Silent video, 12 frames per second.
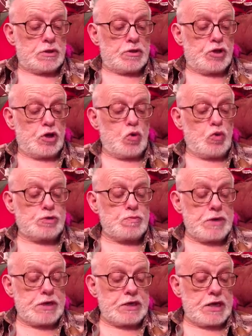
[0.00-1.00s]
those
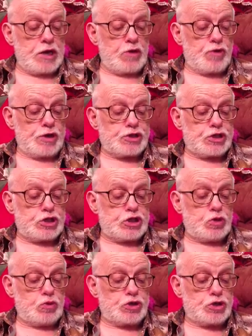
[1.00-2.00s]
midnight
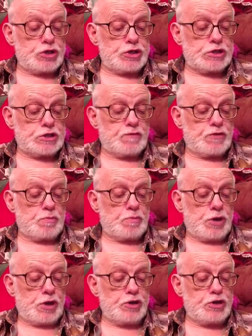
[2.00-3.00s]
restitutions of the
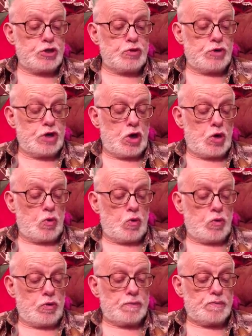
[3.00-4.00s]
blood you know,